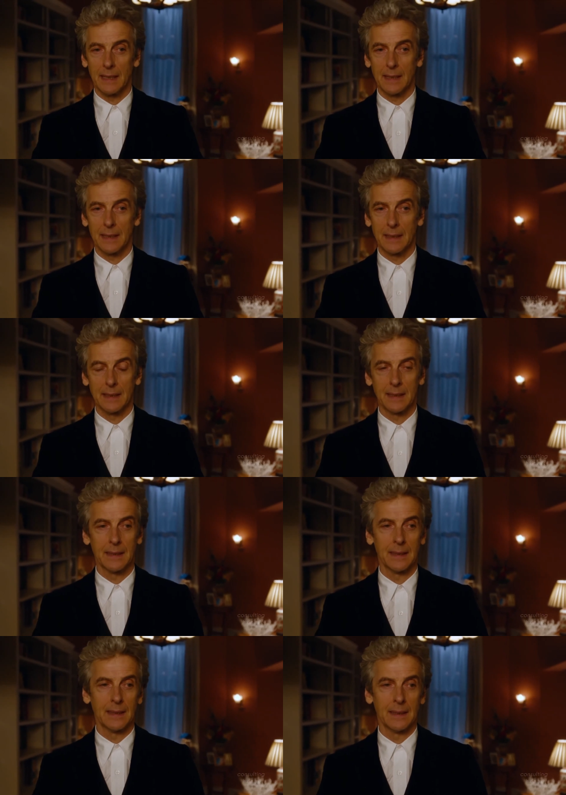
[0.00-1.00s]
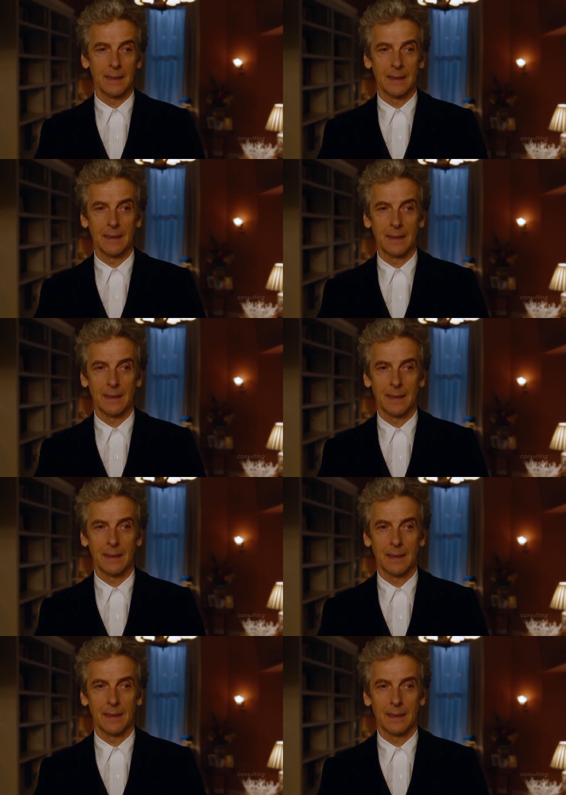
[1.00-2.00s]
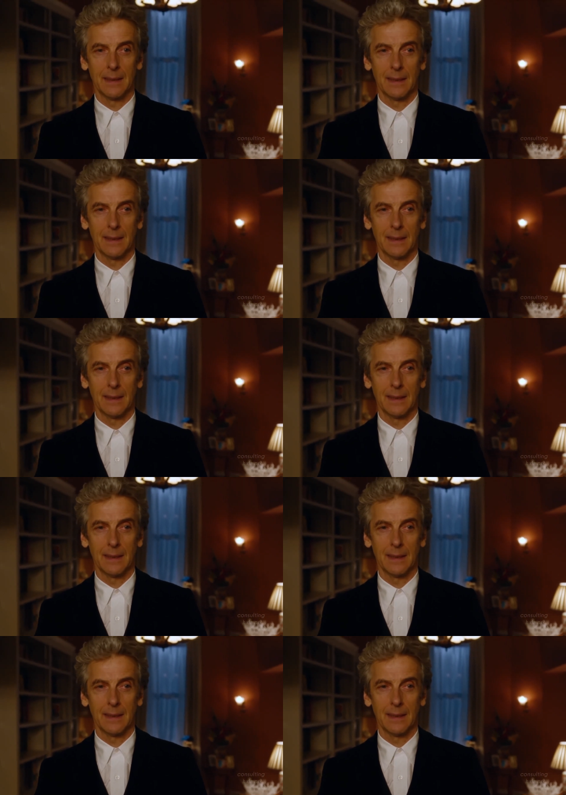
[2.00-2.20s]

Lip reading: No one is speaking in this clip.